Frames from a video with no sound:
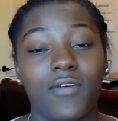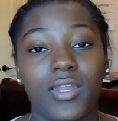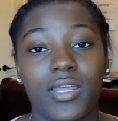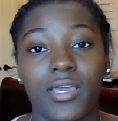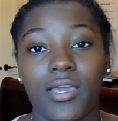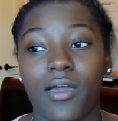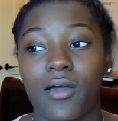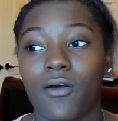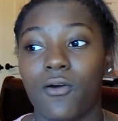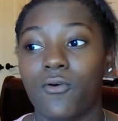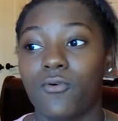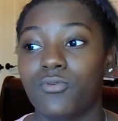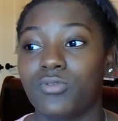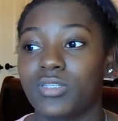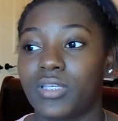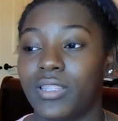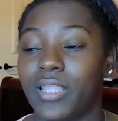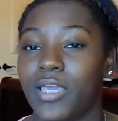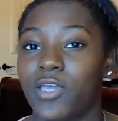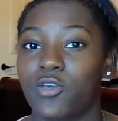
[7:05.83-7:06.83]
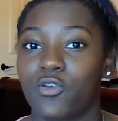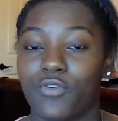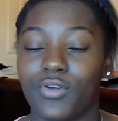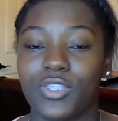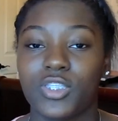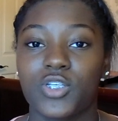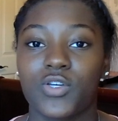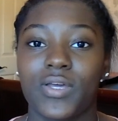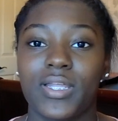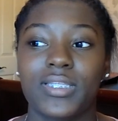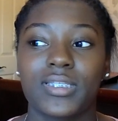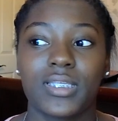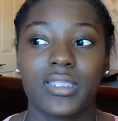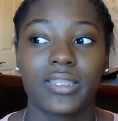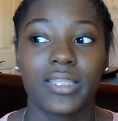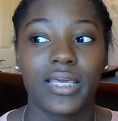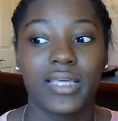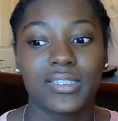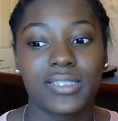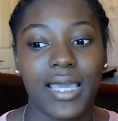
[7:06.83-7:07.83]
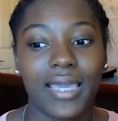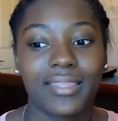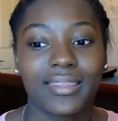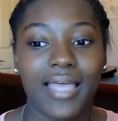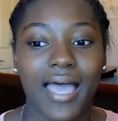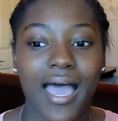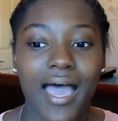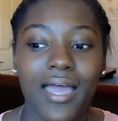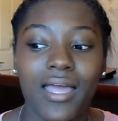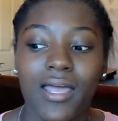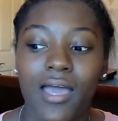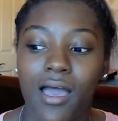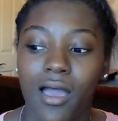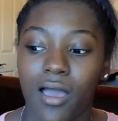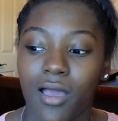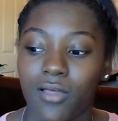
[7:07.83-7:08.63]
videos and like green screens and things like that.